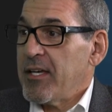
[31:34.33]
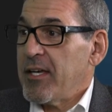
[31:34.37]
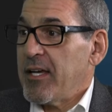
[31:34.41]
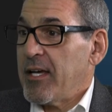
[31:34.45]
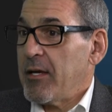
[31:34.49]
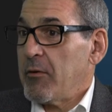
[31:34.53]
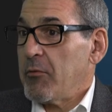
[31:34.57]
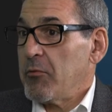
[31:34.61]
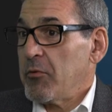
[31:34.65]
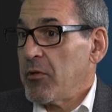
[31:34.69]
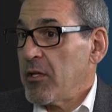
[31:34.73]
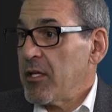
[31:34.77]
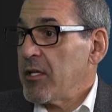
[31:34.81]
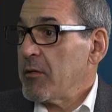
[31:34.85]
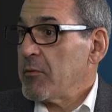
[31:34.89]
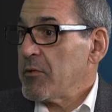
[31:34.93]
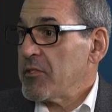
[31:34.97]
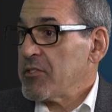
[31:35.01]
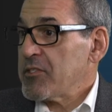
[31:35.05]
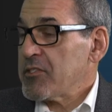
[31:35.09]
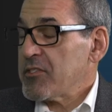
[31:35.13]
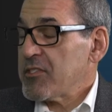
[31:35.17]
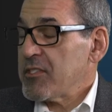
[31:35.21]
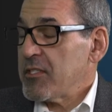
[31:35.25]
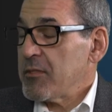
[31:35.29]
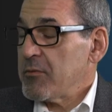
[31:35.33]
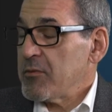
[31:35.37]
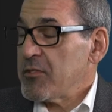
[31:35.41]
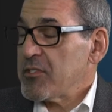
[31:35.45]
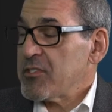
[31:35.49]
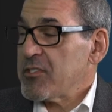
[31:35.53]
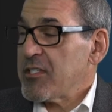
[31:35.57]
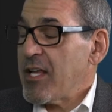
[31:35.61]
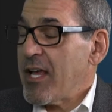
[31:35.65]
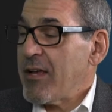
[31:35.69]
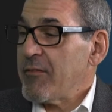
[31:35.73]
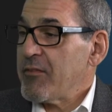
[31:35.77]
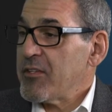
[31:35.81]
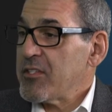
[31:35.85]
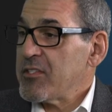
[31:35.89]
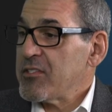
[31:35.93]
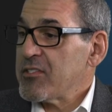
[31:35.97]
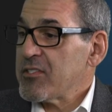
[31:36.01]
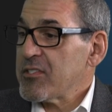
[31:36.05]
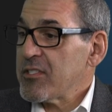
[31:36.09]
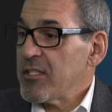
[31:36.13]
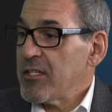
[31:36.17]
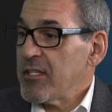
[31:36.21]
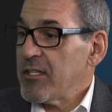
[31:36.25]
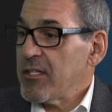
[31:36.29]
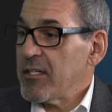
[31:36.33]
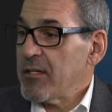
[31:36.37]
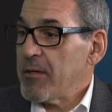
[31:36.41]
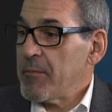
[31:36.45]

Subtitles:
And it was David's